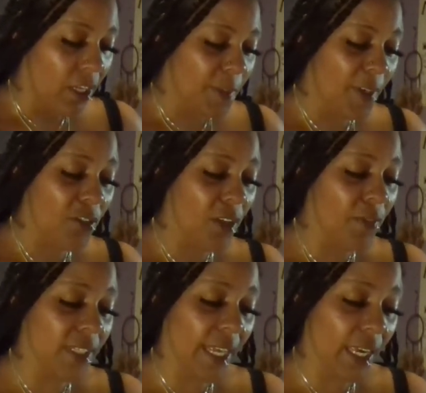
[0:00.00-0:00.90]
especially
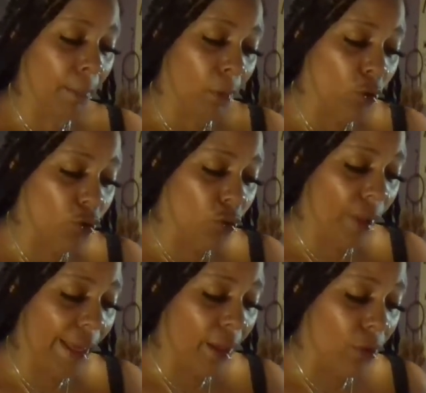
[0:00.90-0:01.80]
if it's like emotional
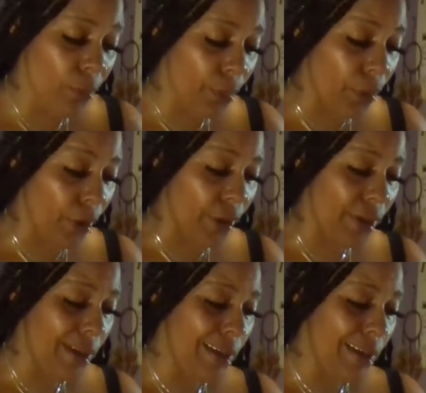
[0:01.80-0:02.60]
help or